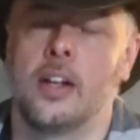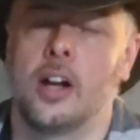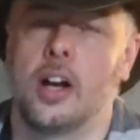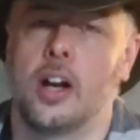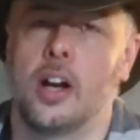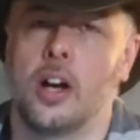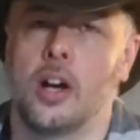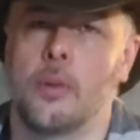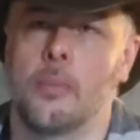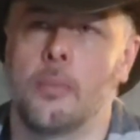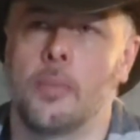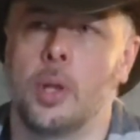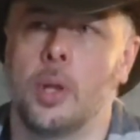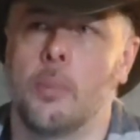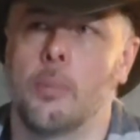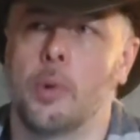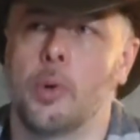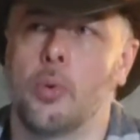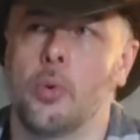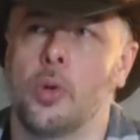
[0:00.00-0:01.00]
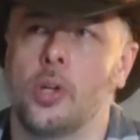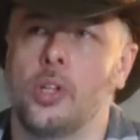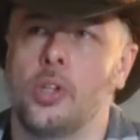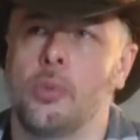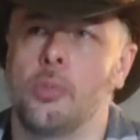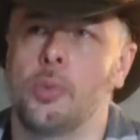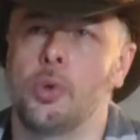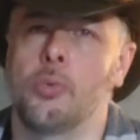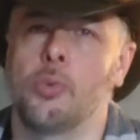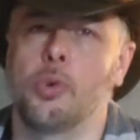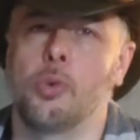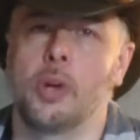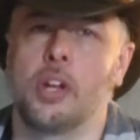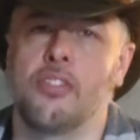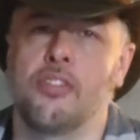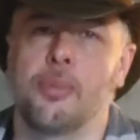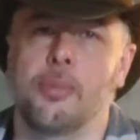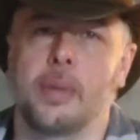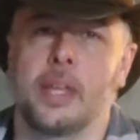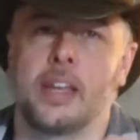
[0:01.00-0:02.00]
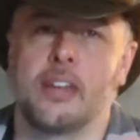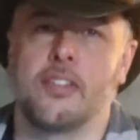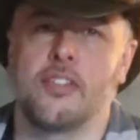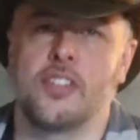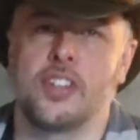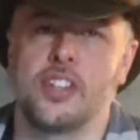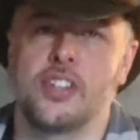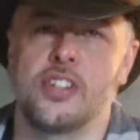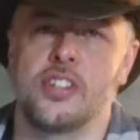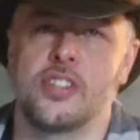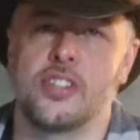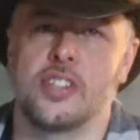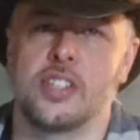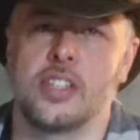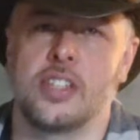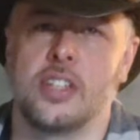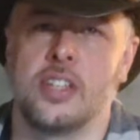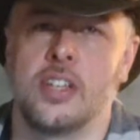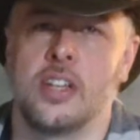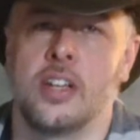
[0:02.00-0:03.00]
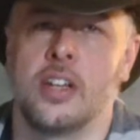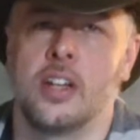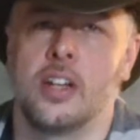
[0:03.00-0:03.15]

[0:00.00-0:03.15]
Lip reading: But when you move away from that efficiency,